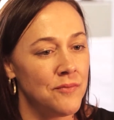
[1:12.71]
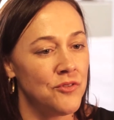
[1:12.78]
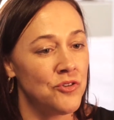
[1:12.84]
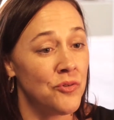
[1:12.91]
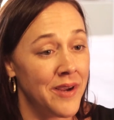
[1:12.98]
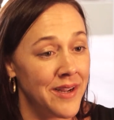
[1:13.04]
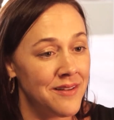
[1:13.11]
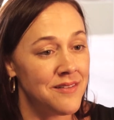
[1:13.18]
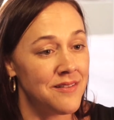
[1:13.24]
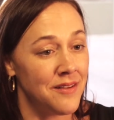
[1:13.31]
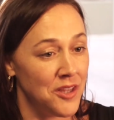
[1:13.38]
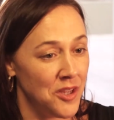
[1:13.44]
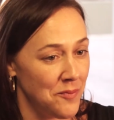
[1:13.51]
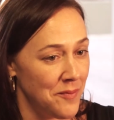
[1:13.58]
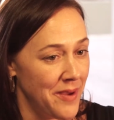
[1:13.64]
traits
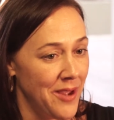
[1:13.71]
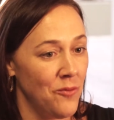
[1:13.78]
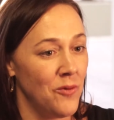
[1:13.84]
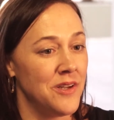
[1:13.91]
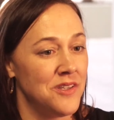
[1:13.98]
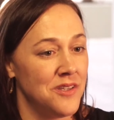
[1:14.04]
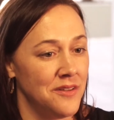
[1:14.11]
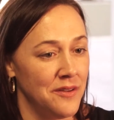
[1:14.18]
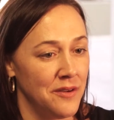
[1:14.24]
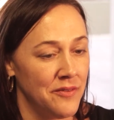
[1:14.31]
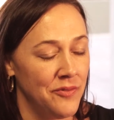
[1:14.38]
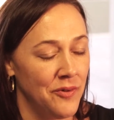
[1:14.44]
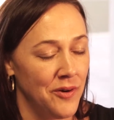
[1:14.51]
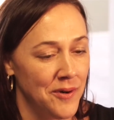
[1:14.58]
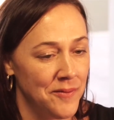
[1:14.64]
that you might want to look
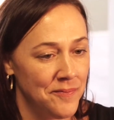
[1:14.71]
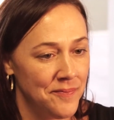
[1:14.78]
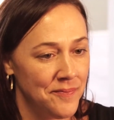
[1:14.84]
for.